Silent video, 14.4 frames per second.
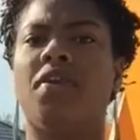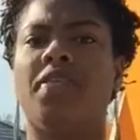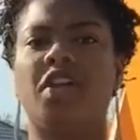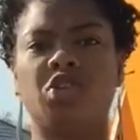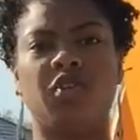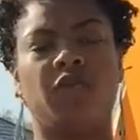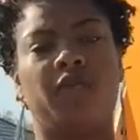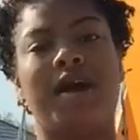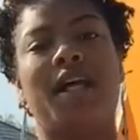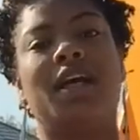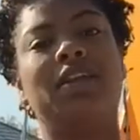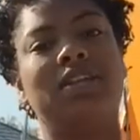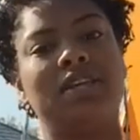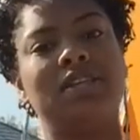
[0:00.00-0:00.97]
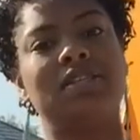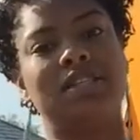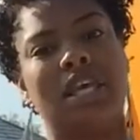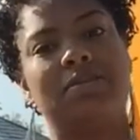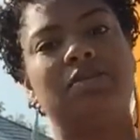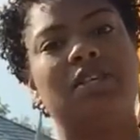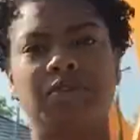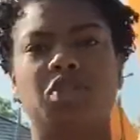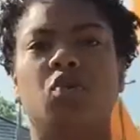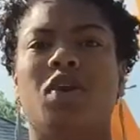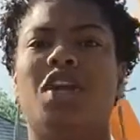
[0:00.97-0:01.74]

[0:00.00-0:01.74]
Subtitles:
that you follow these steps to